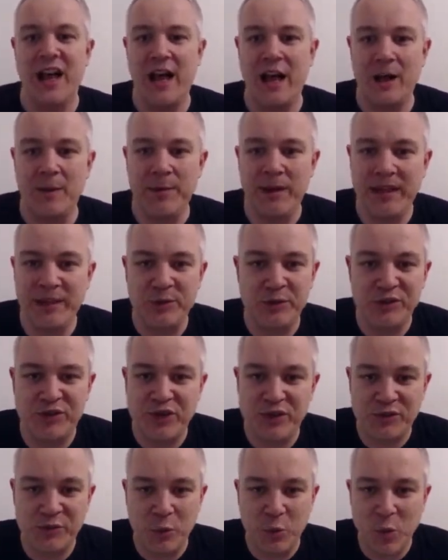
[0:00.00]
Um, he was
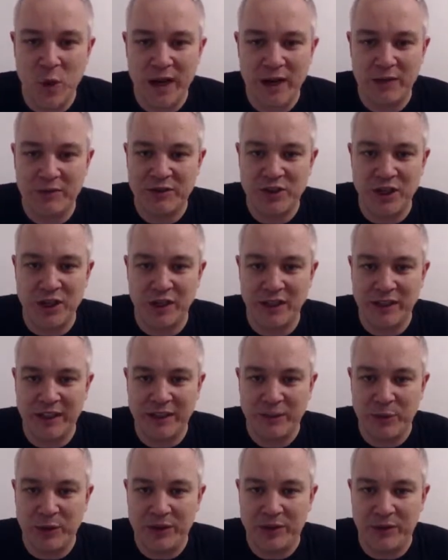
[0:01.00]
just way off
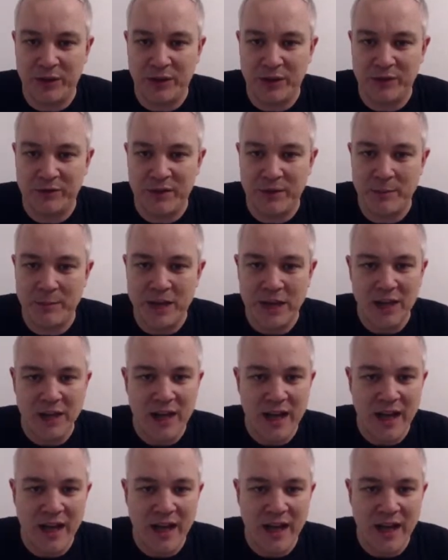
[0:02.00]
target with all of them.